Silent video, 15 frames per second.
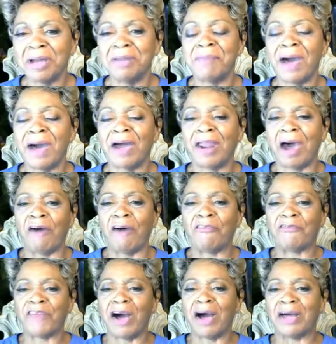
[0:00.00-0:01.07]
Talking about
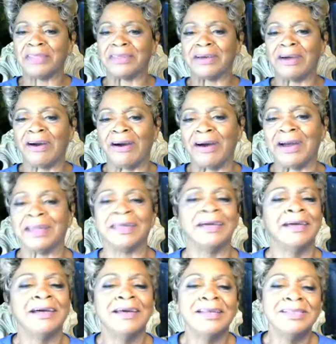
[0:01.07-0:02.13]
our Father God.
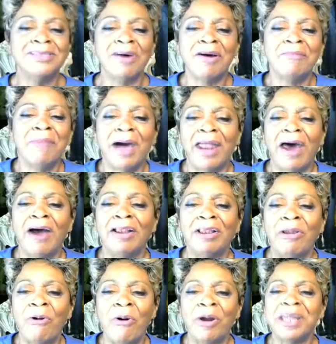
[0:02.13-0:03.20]
Talking about
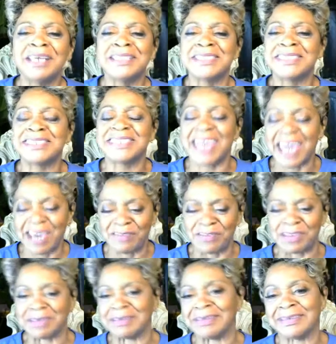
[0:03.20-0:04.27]
our Lord and
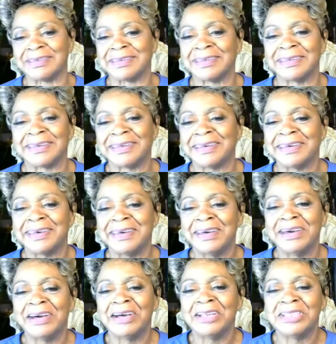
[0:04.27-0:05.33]
Savior.
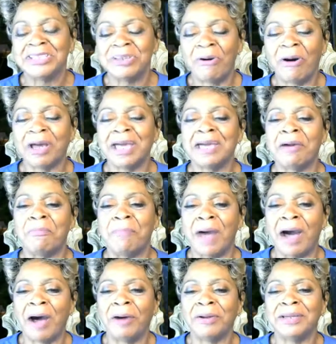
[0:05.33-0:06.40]
Talking
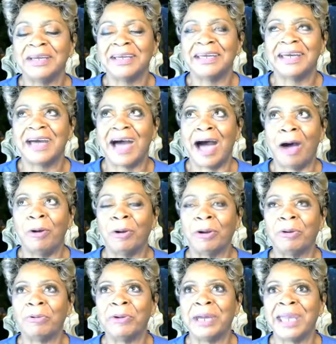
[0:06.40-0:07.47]
about
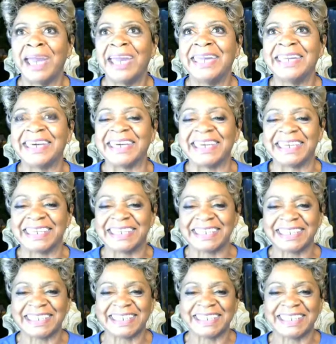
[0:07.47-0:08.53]
our Creator.
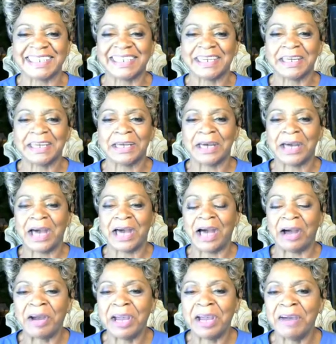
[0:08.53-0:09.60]

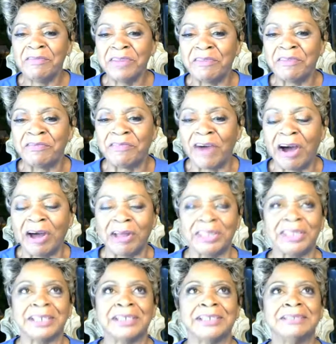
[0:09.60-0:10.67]
Our Heavenly
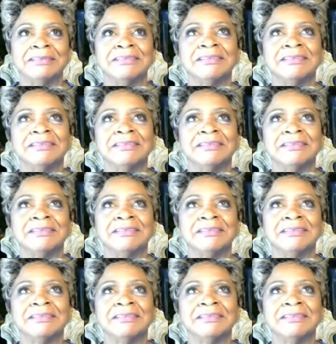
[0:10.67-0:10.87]
Father.